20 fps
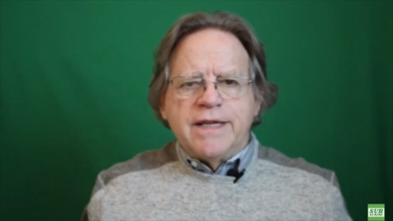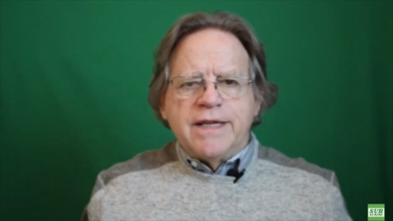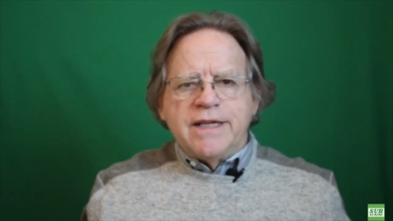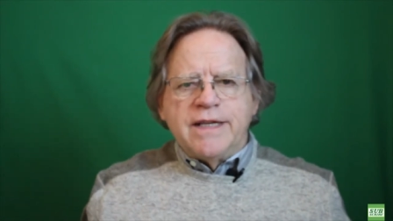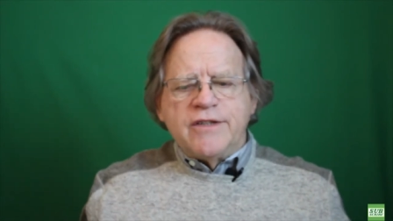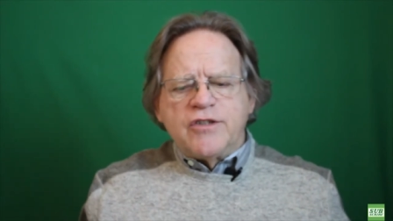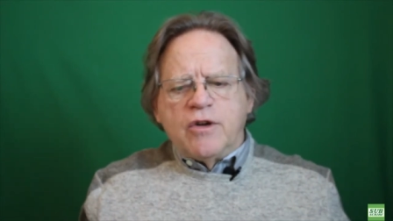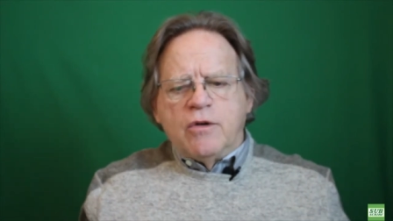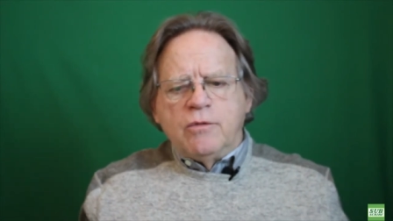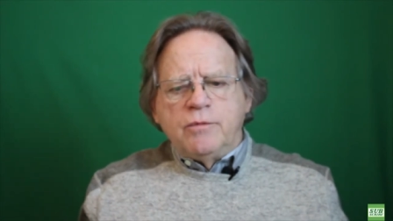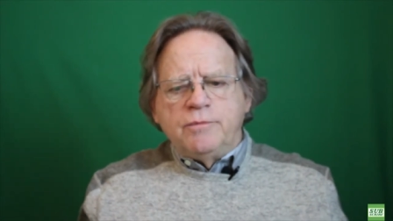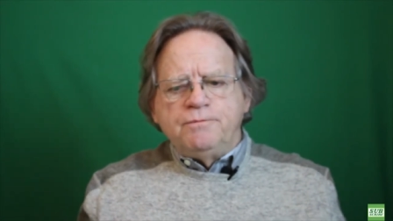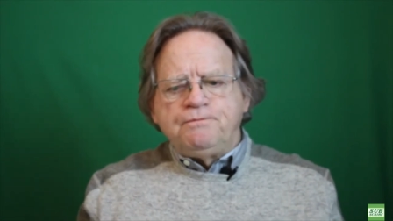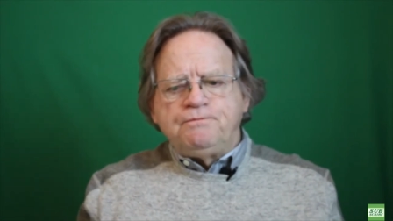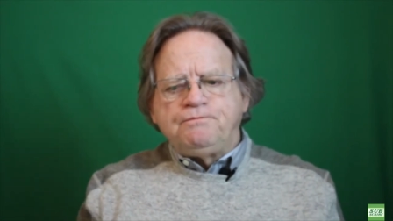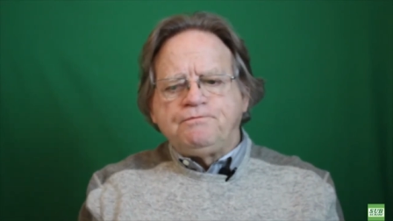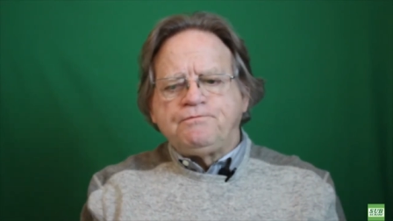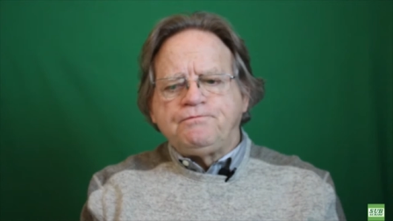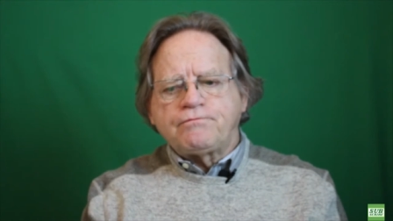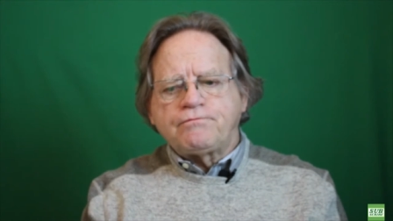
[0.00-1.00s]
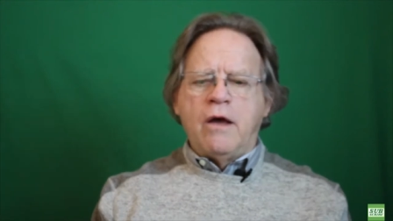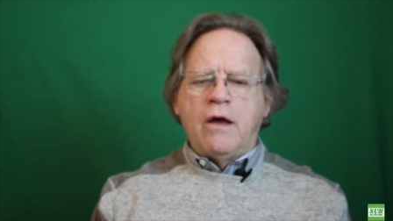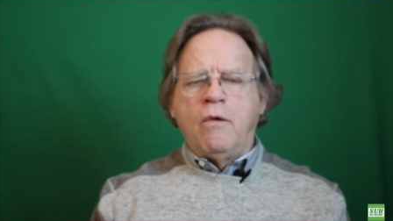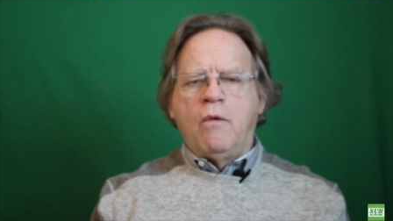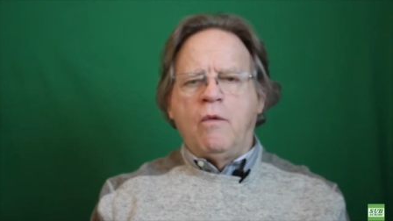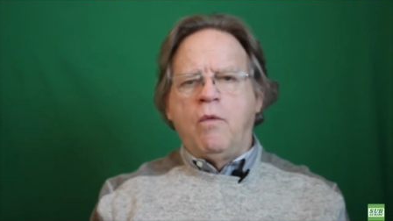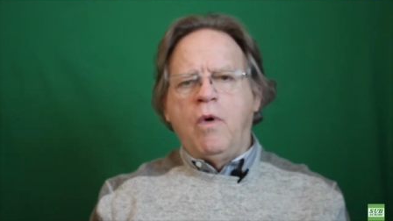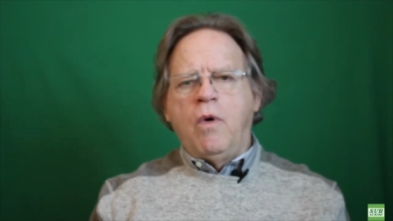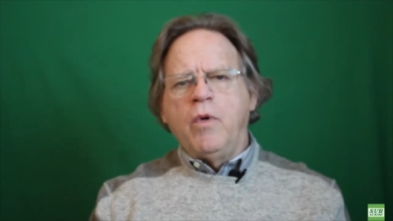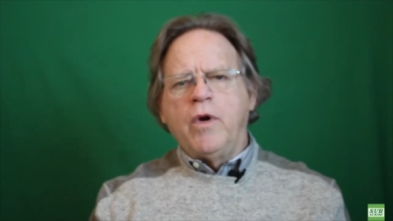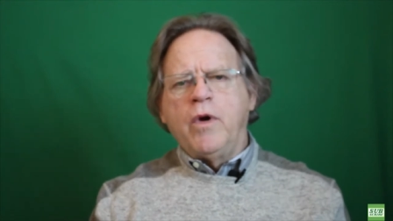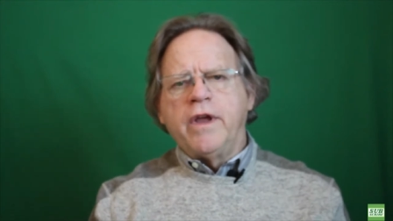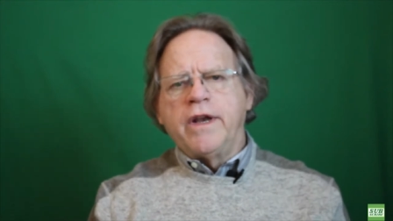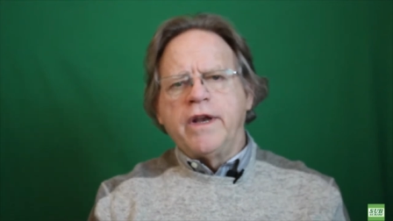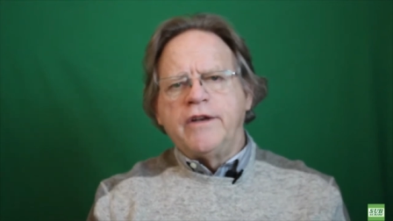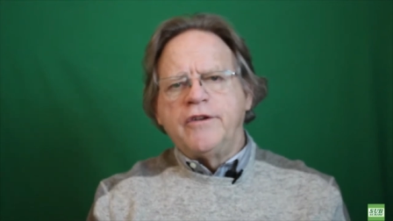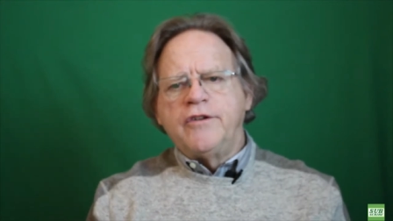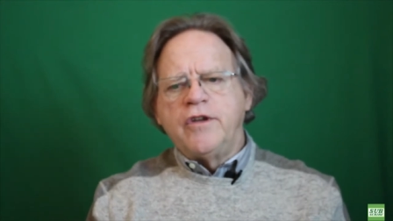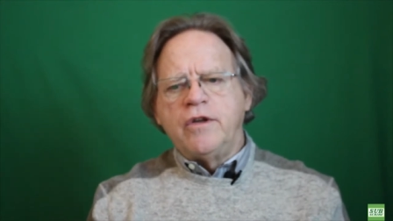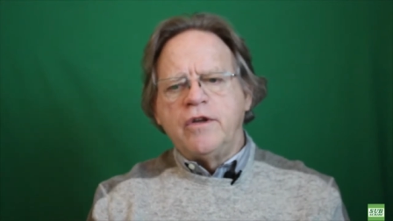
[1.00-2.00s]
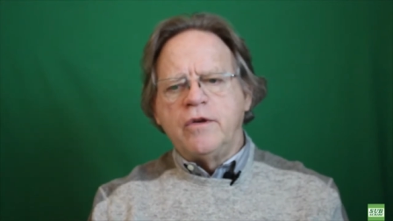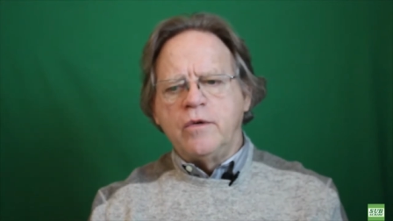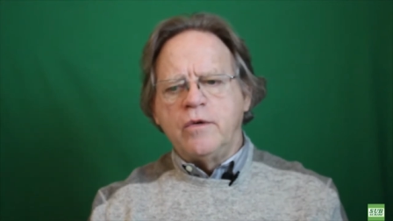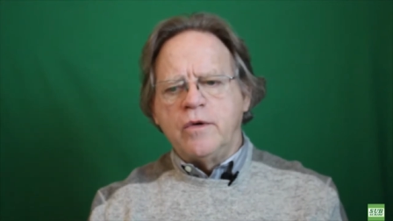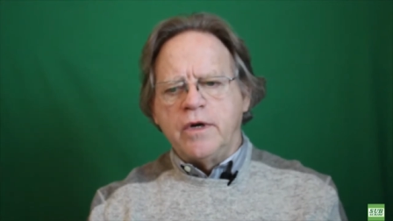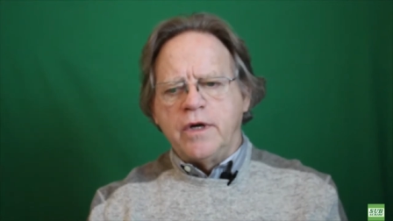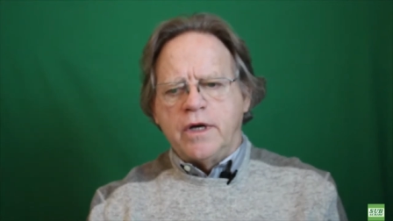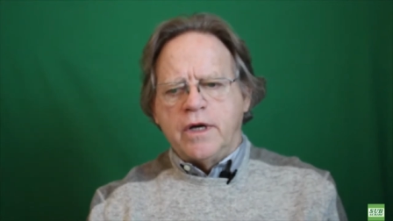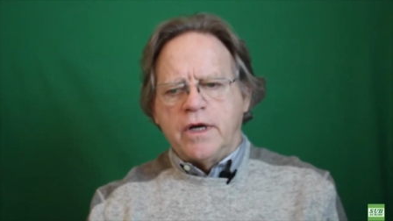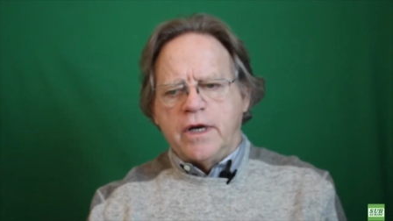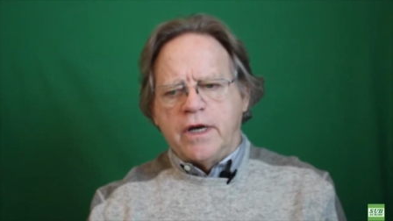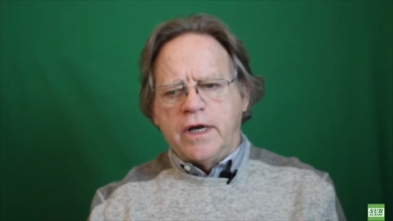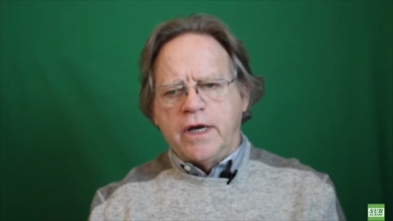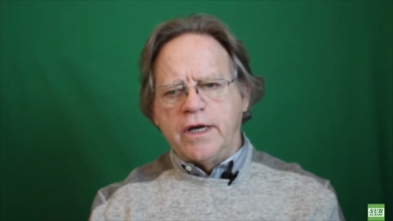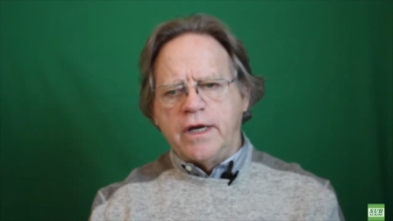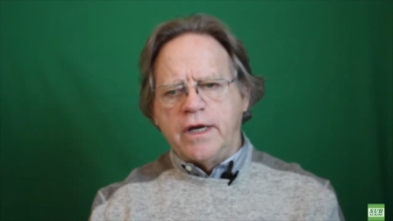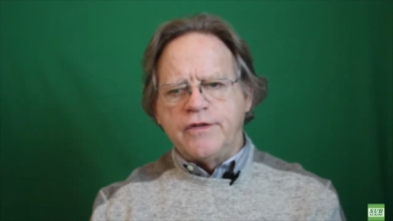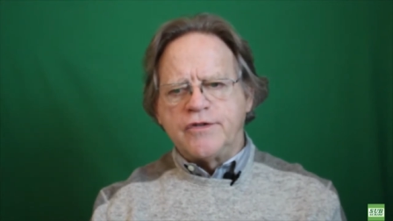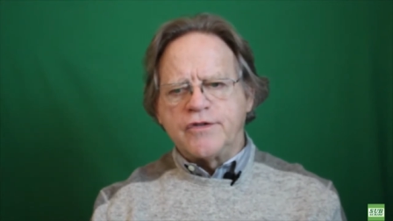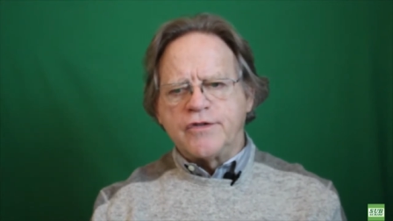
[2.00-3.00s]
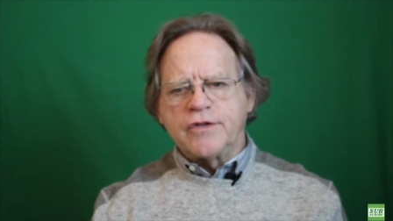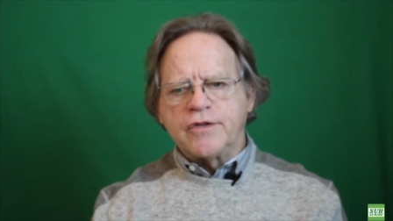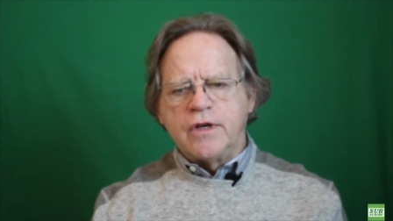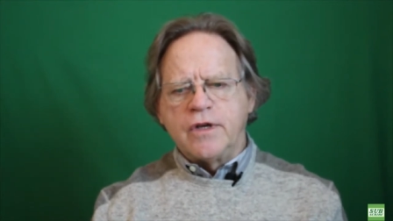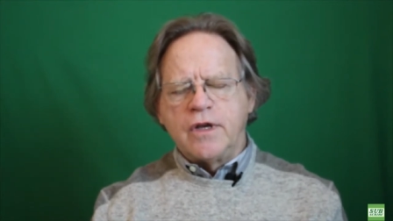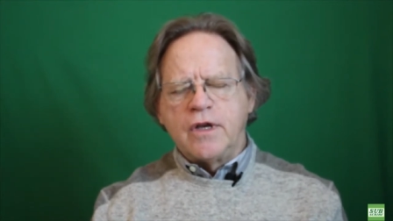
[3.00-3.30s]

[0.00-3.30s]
And so what we're going to do is